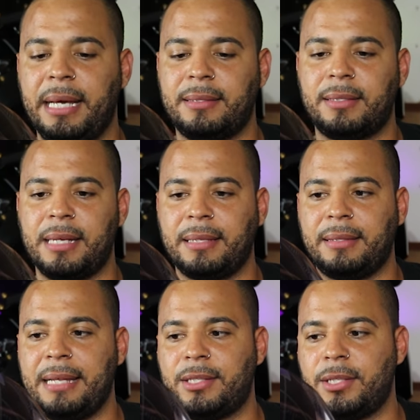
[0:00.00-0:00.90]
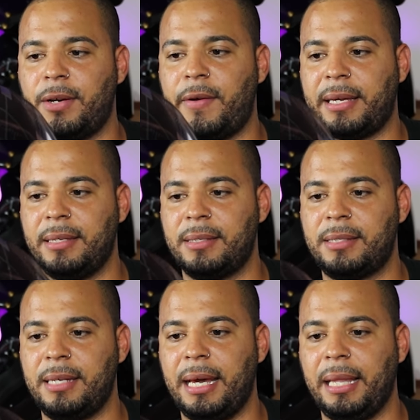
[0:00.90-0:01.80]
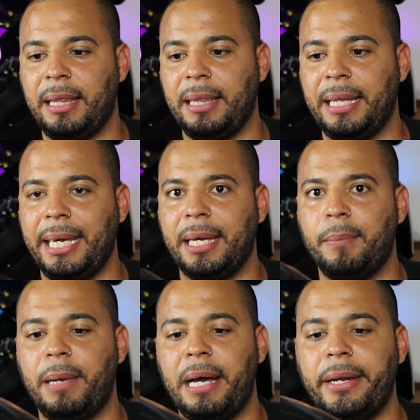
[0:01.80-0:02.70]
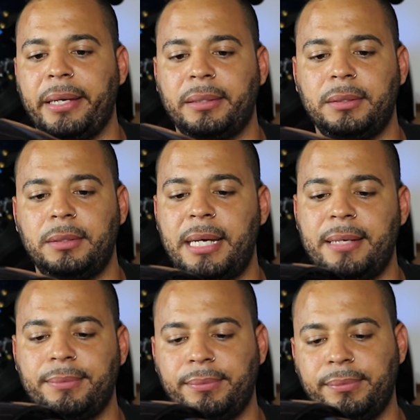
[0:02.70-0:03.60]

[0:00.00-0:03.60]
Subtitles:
That's all I can say I like about it. Not.